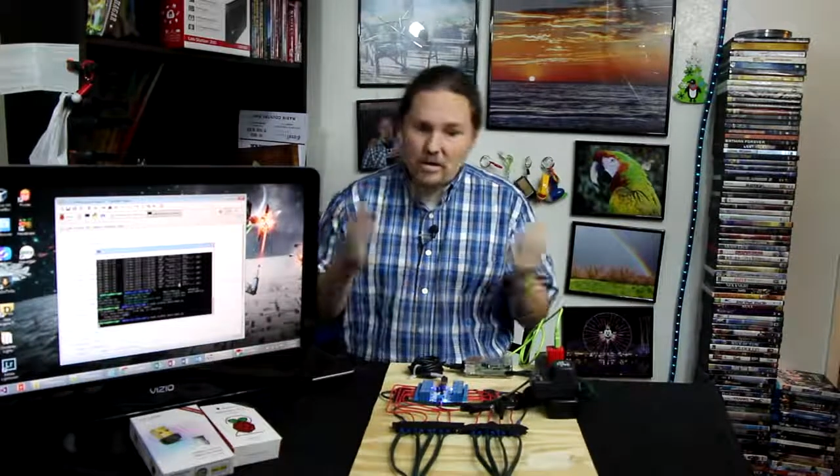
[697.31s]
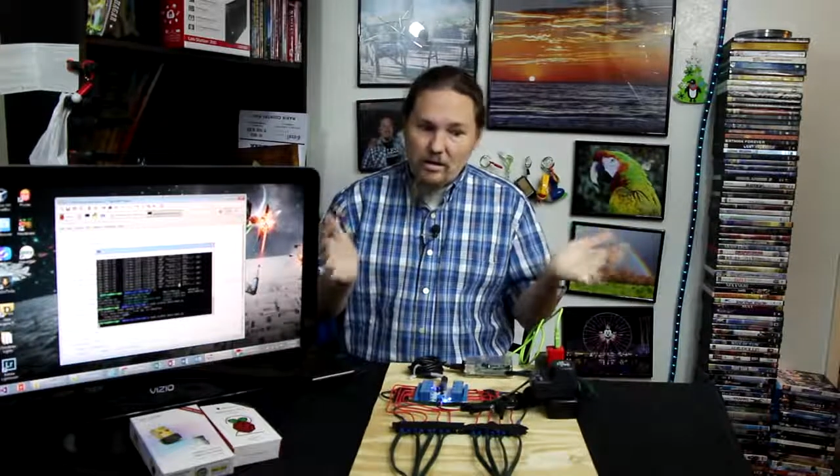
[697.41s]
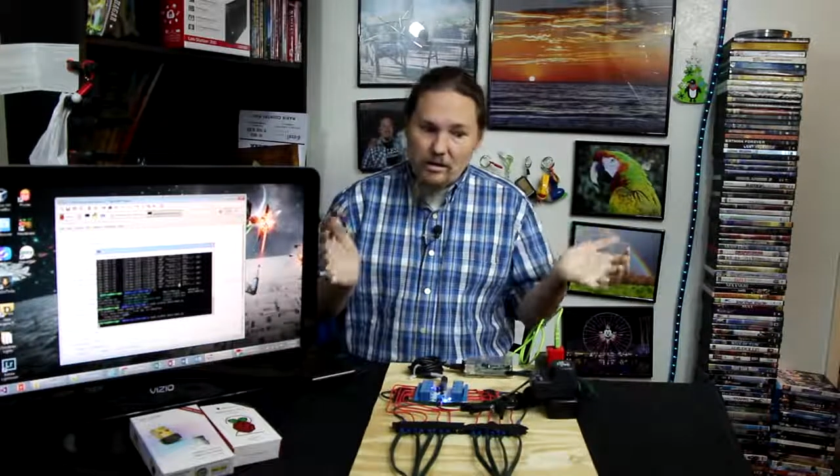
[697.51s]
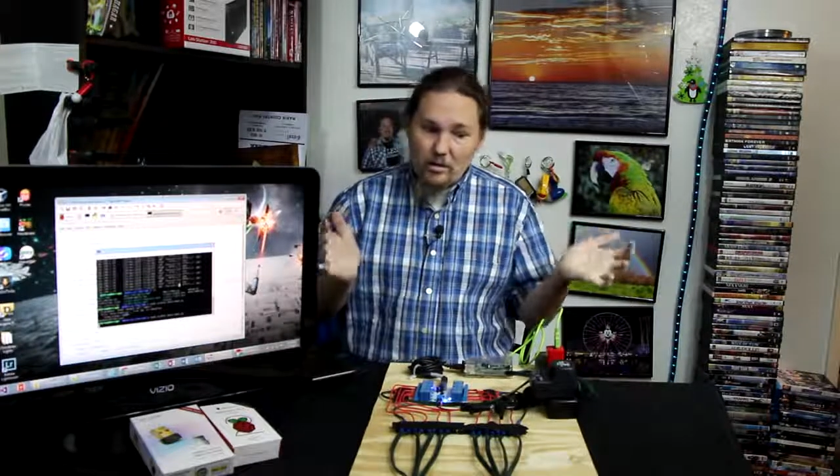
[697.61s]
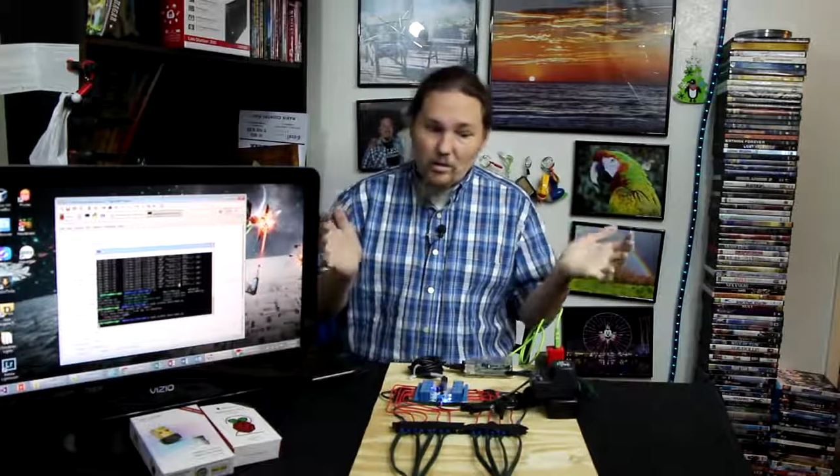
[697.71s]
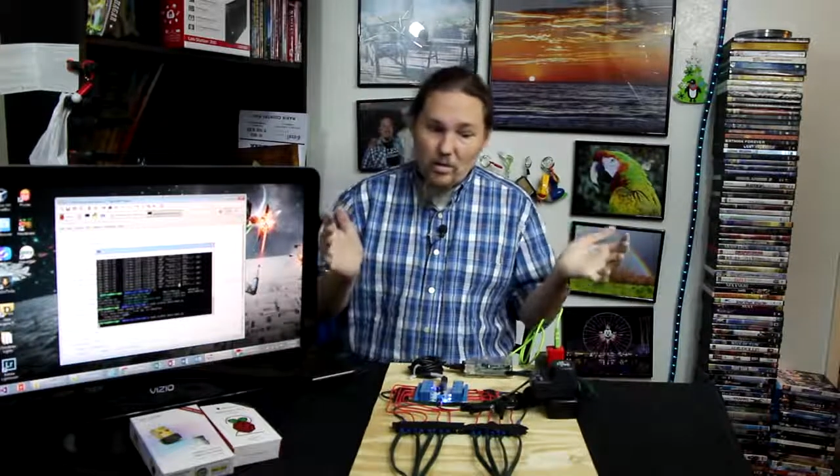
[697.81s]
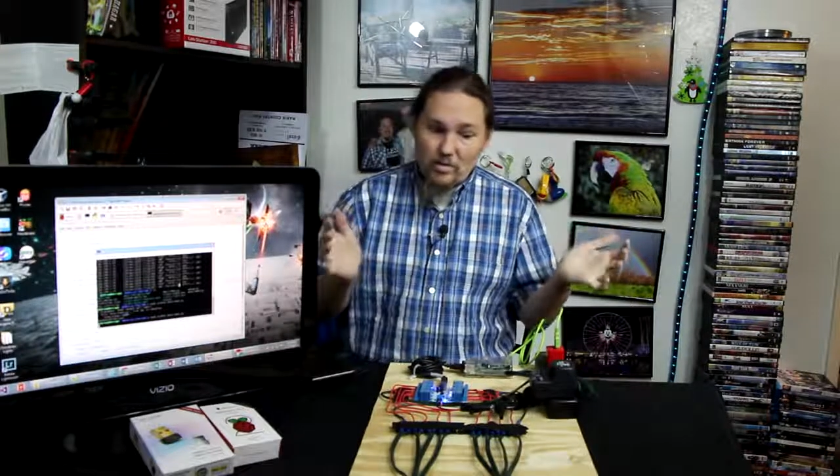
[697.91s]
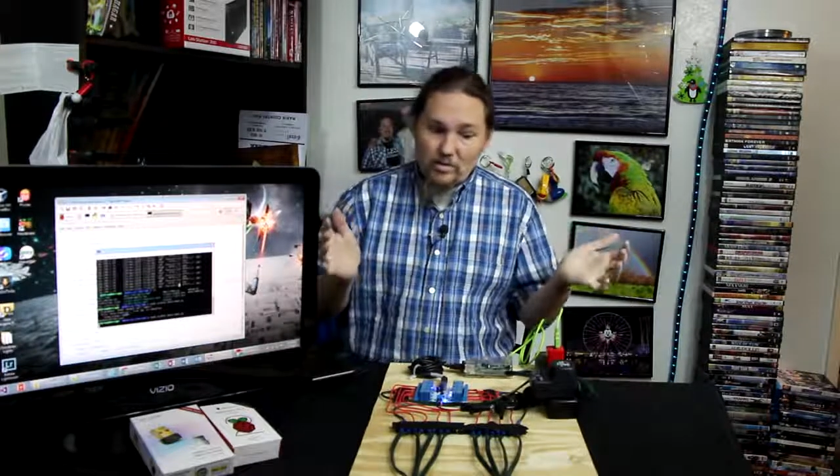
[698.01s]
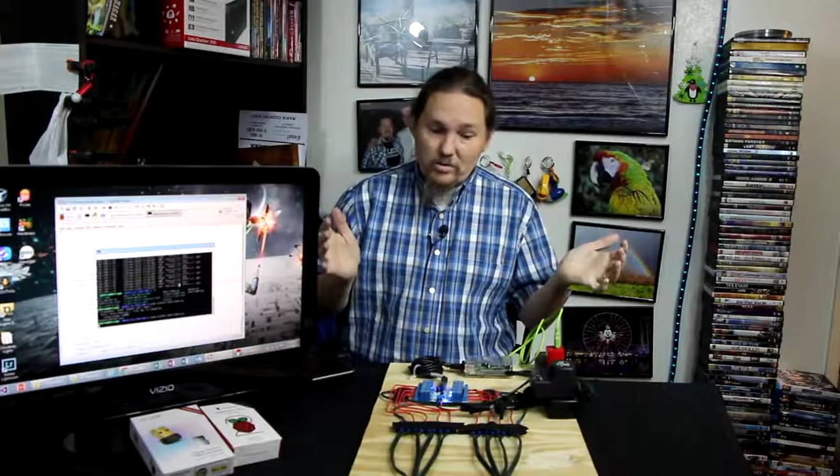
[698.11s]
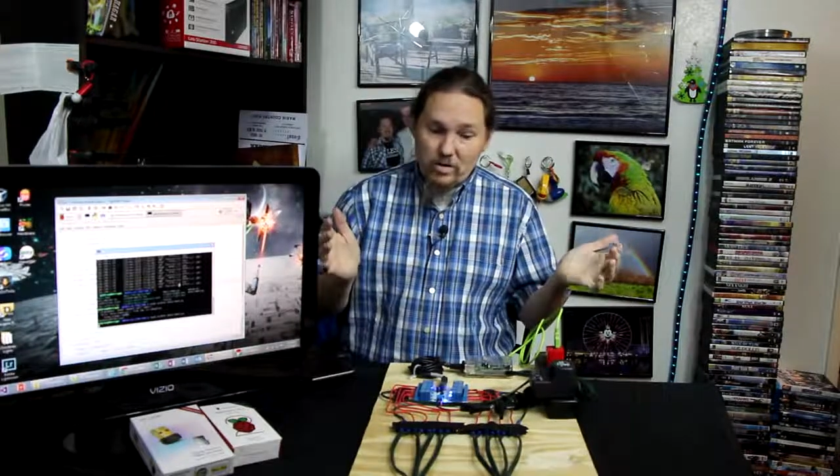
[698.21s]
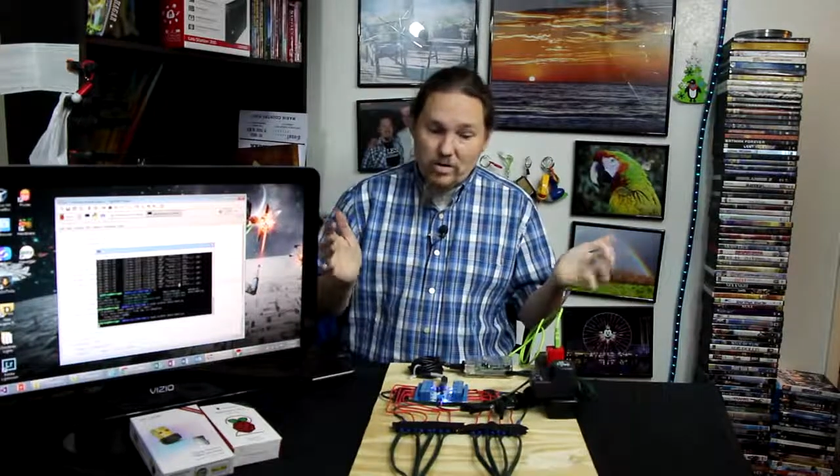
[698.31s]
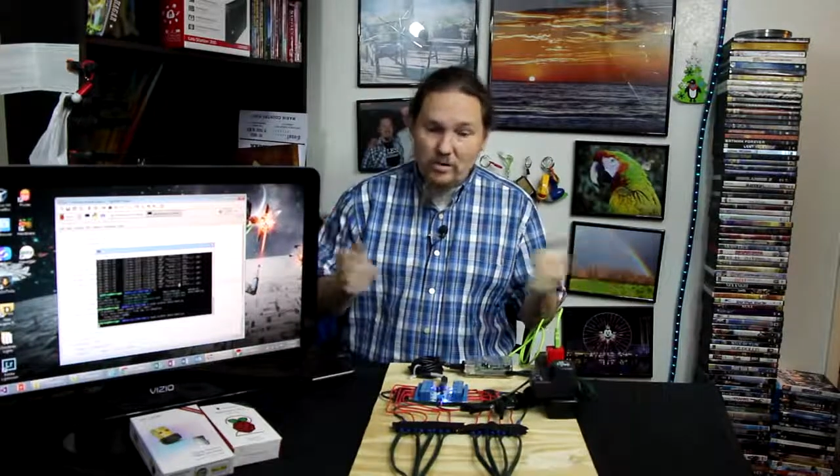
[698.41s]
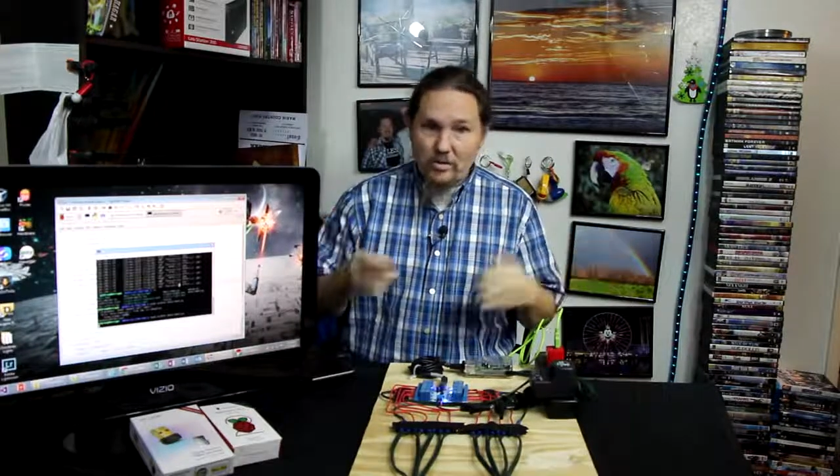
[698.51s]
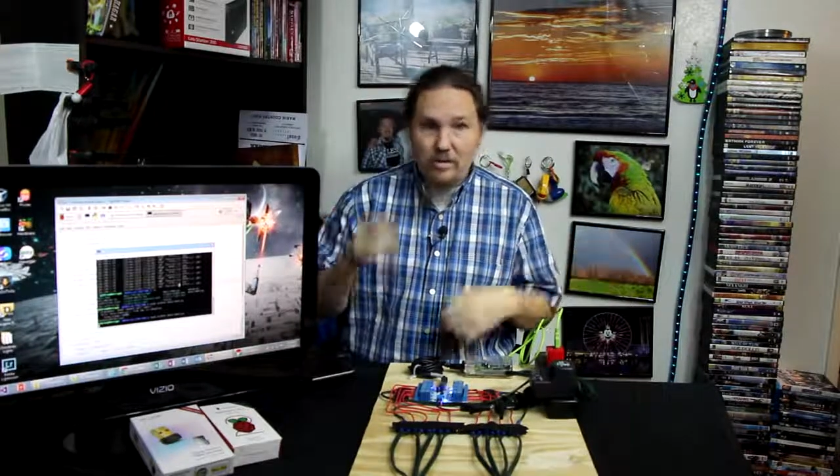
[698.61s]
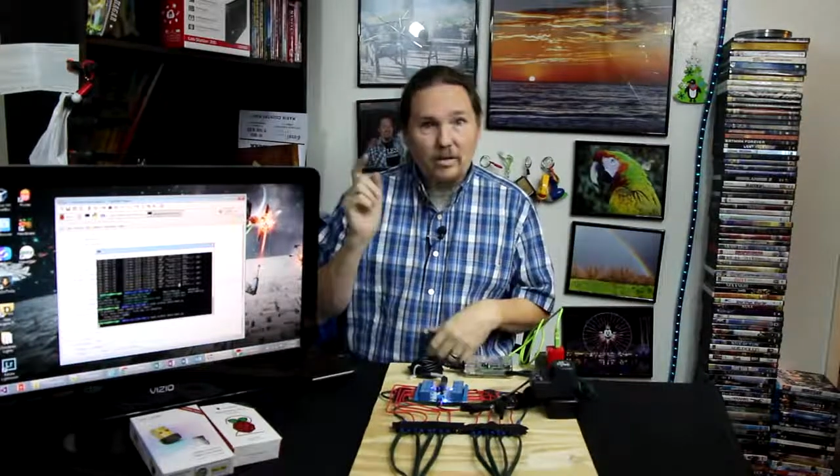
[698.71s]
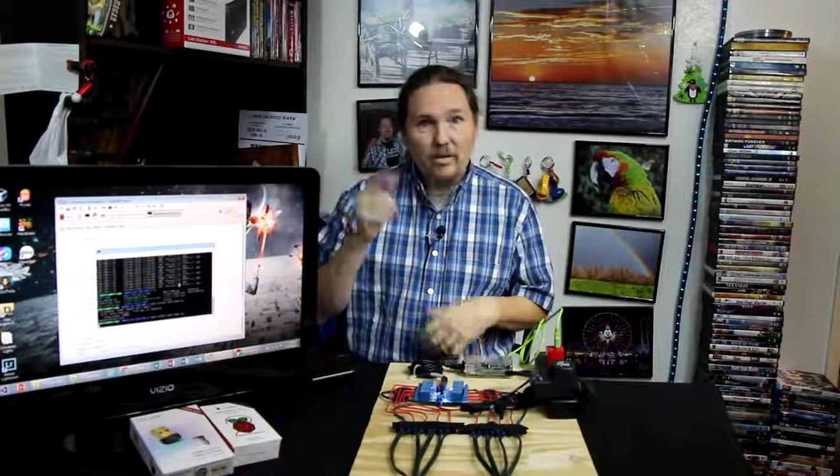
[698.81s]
and I'll record a song,